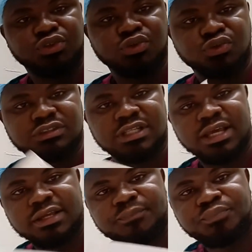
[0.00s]
looks
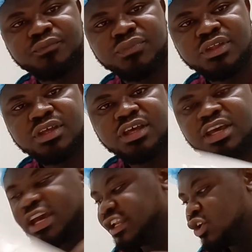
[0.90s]
like,
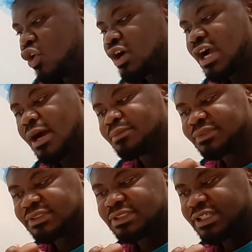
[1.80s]
and they all
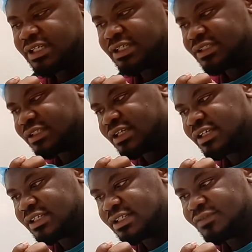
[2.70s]
comes in
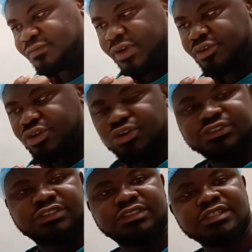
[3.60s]

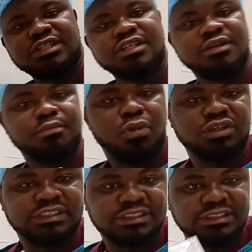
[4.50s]
various
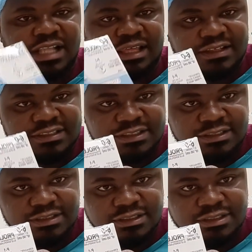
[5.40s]
boxes like this.
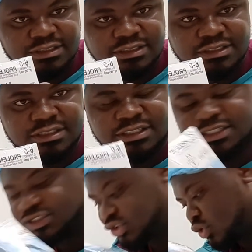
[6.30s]

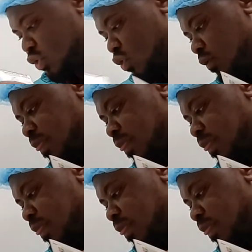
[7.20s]
So